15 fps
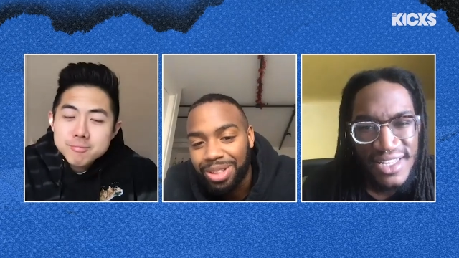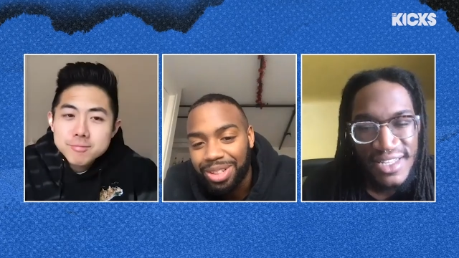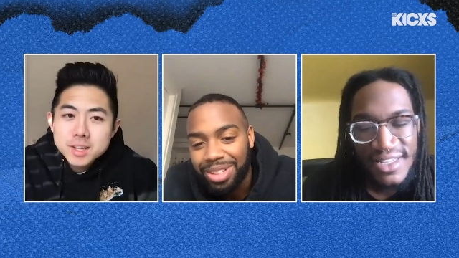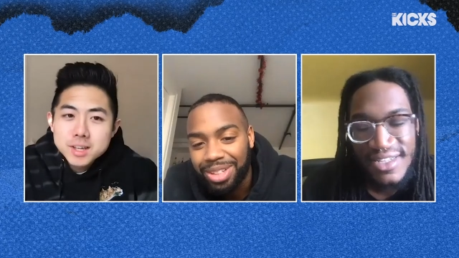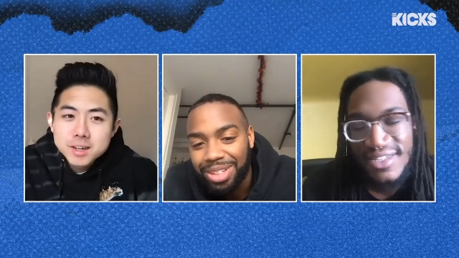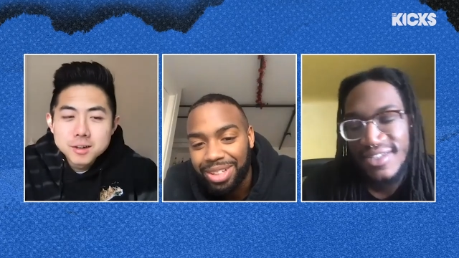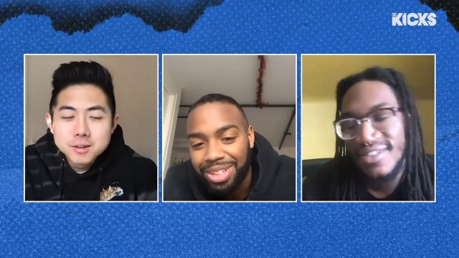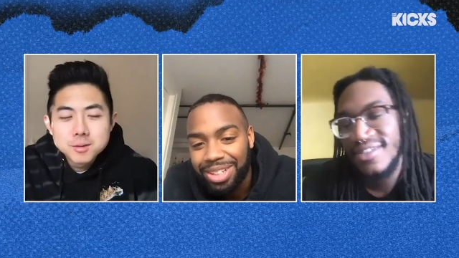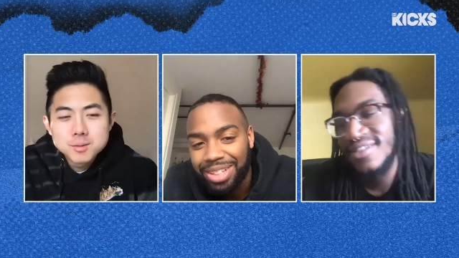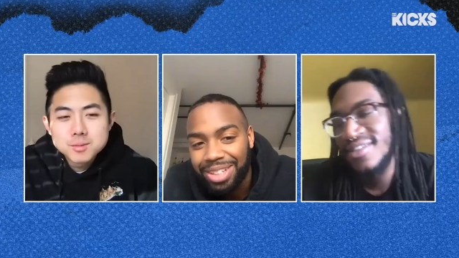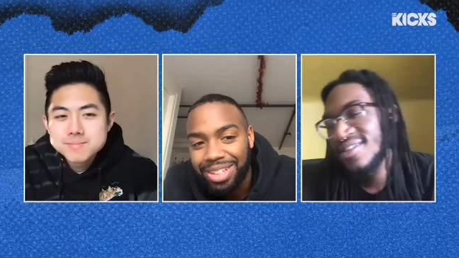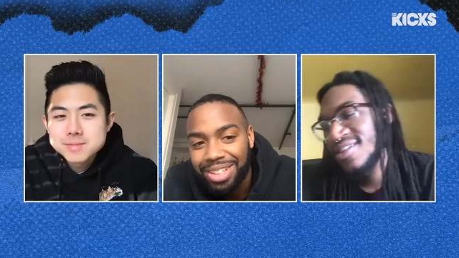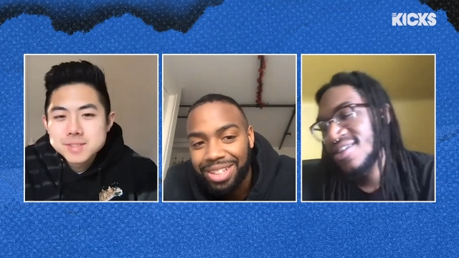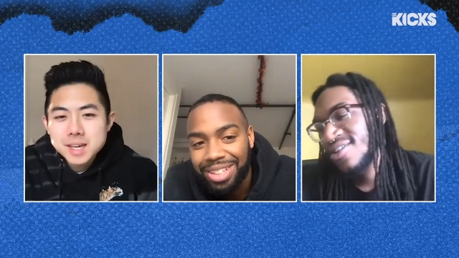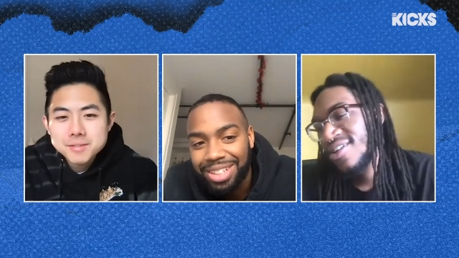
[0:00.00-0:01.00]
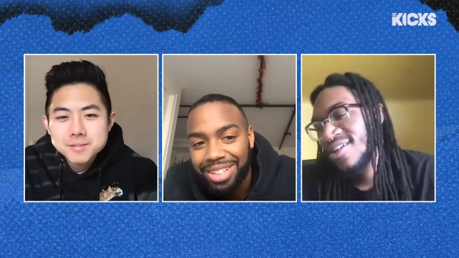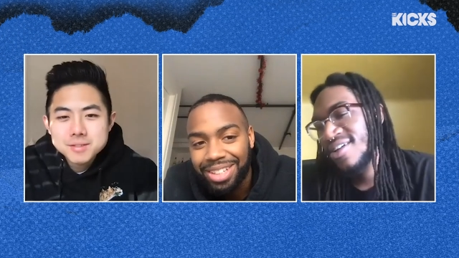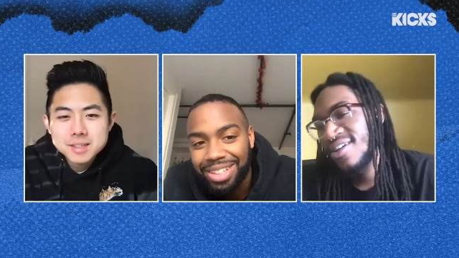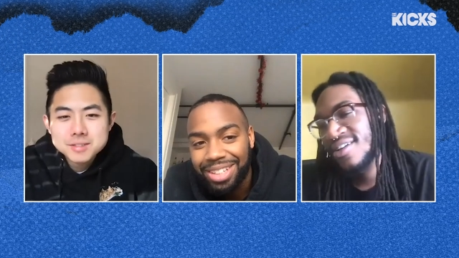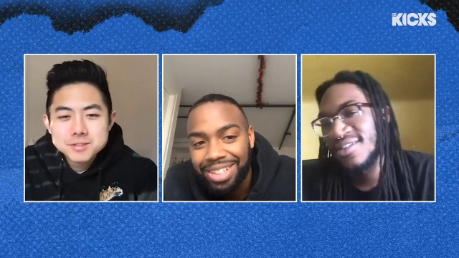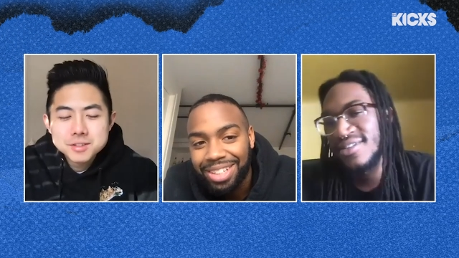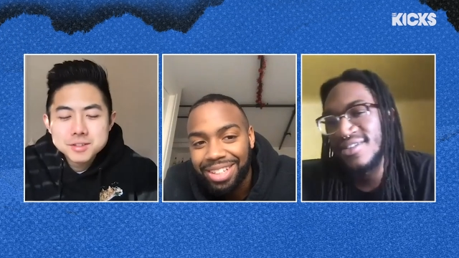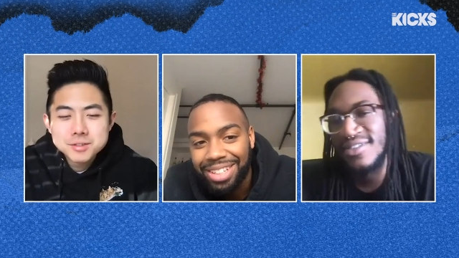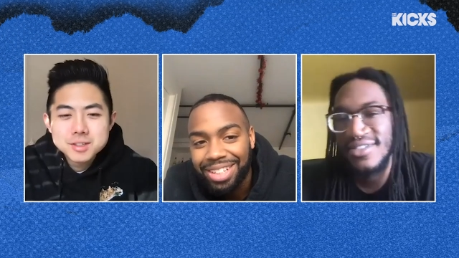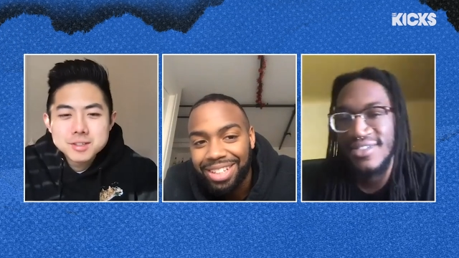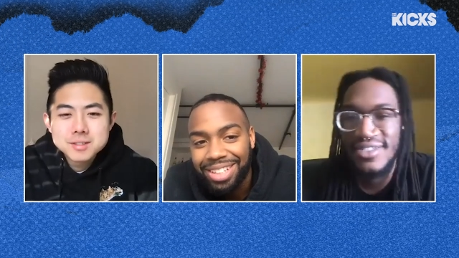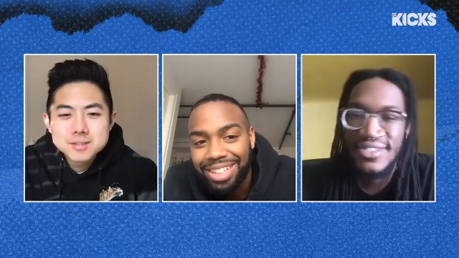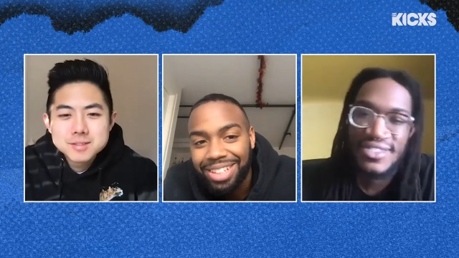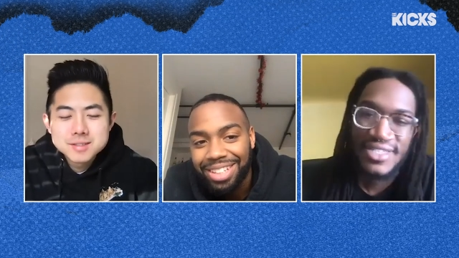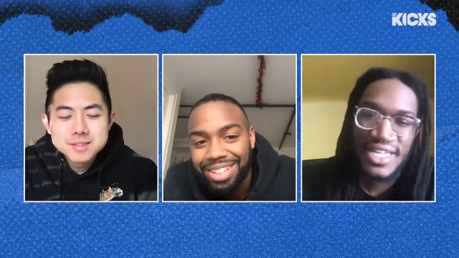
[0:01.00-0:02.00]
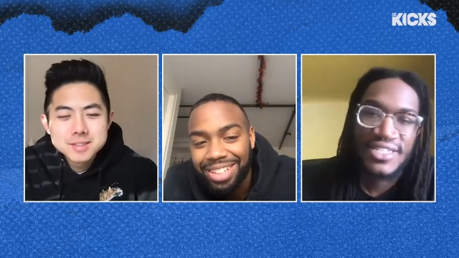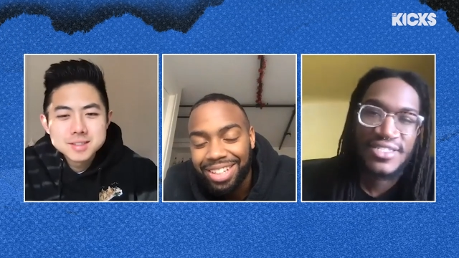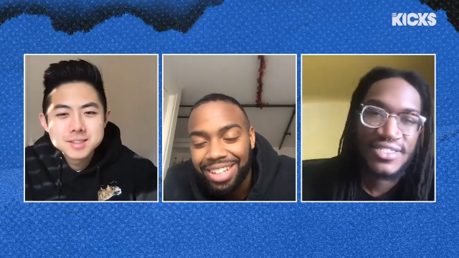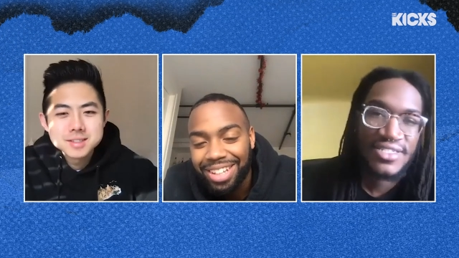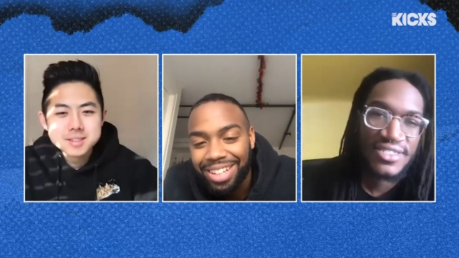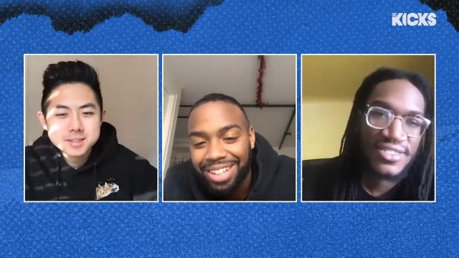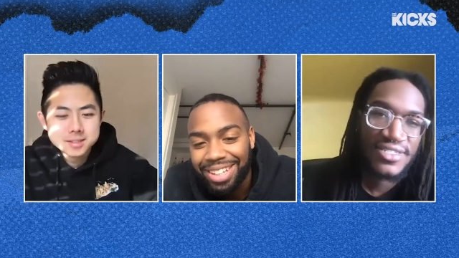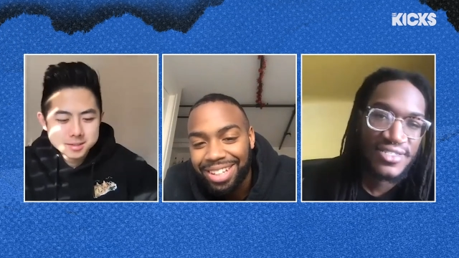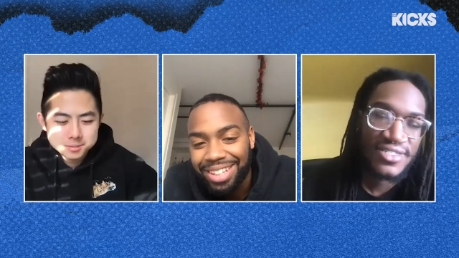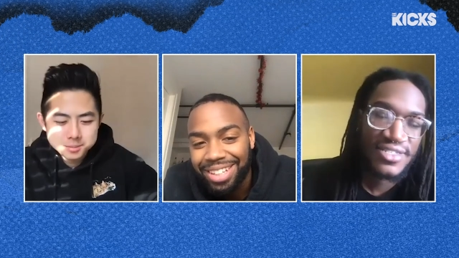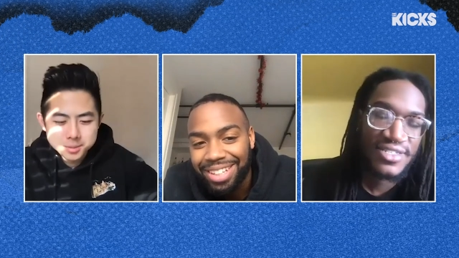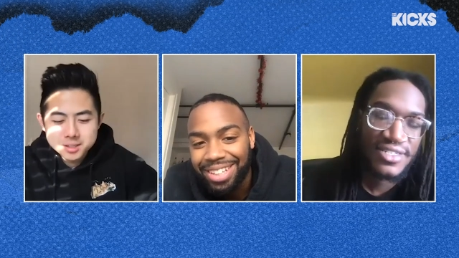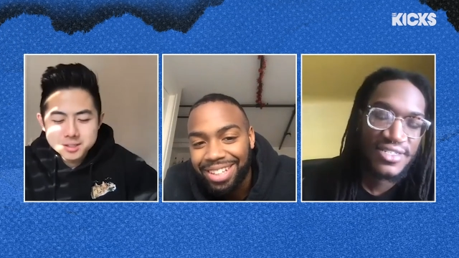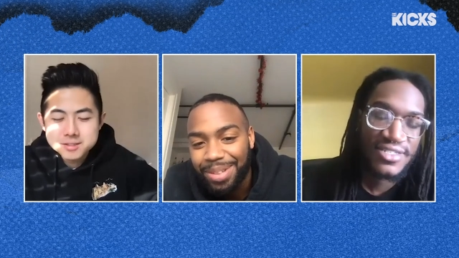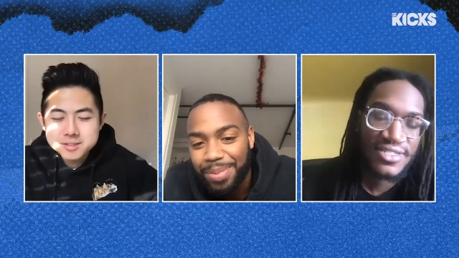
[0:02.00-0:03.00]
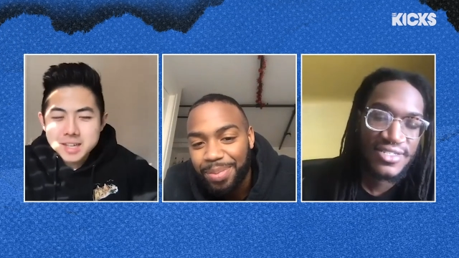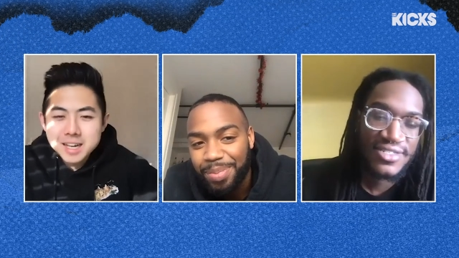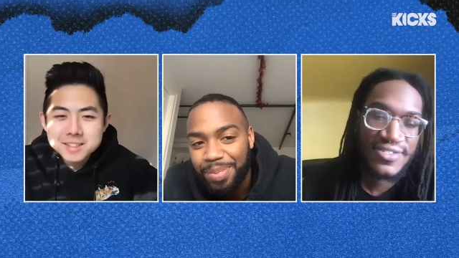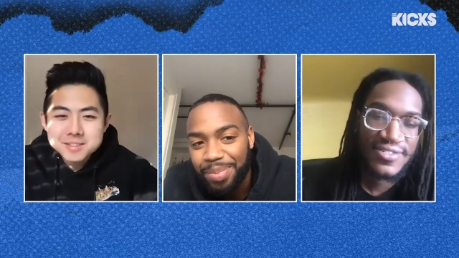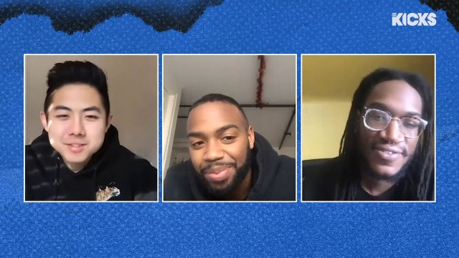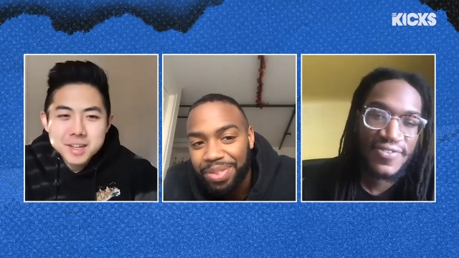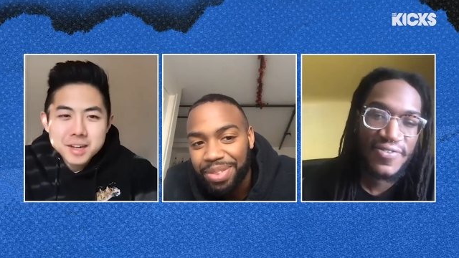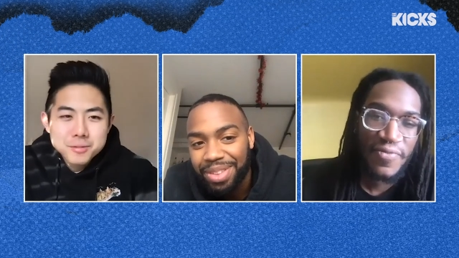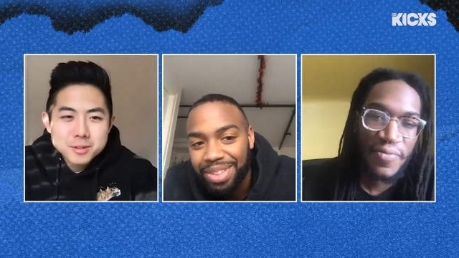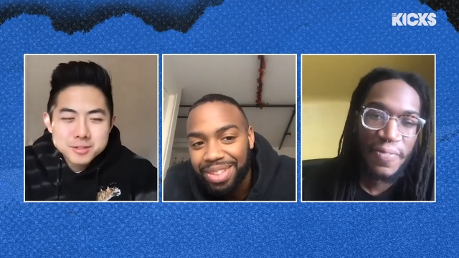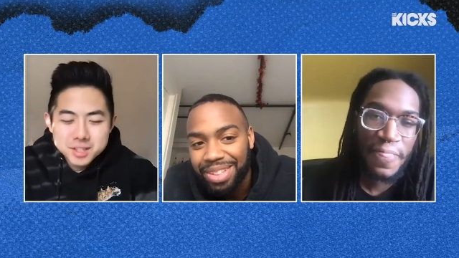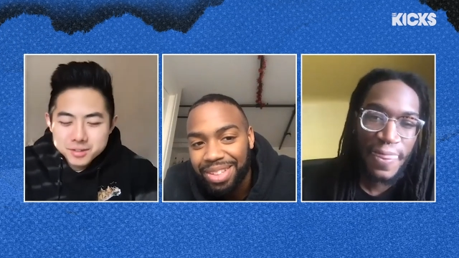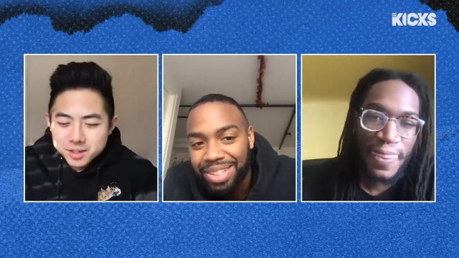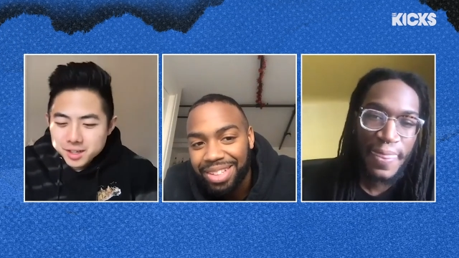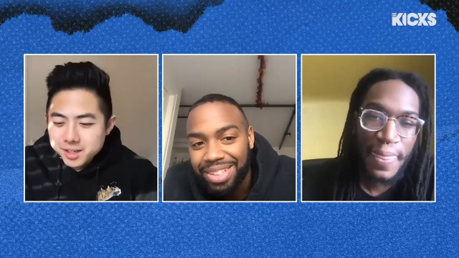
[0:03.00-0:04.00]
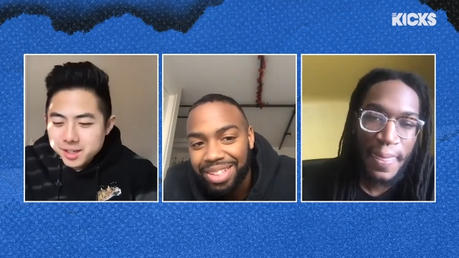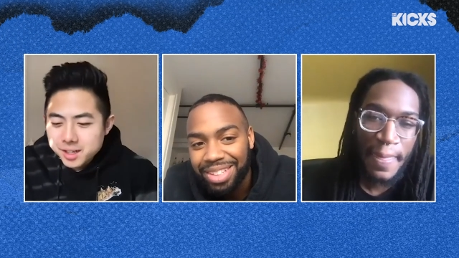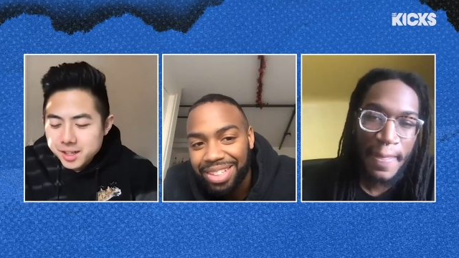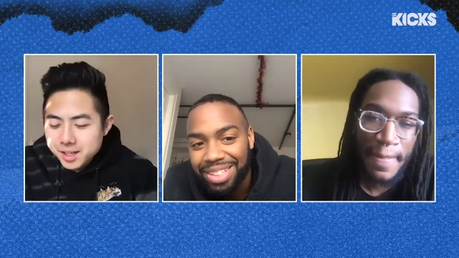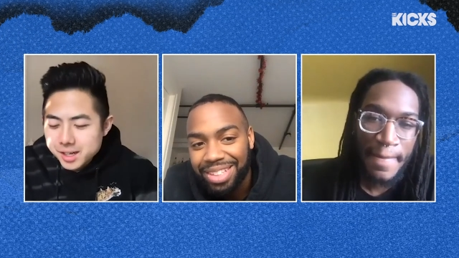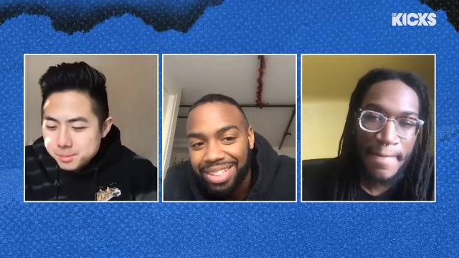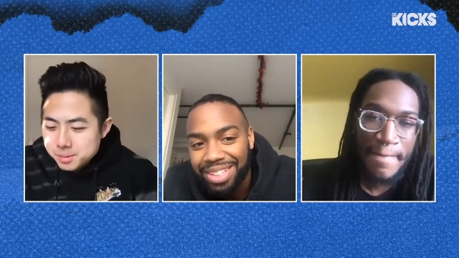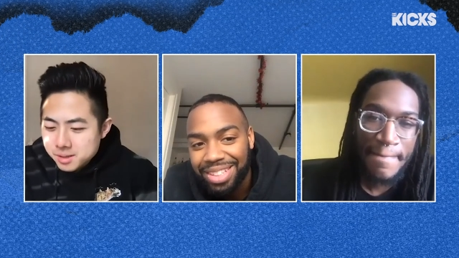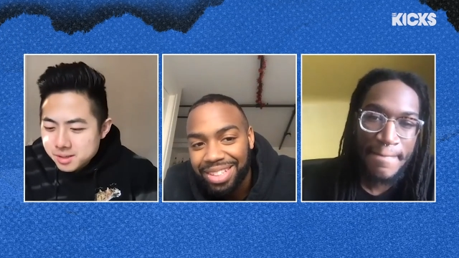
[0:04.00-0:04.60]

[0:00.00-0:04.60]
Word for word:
Speaker 1: Oh, Thai, um, Thai food. That's, yeah. But Thai, Thai food's never gonna get a club.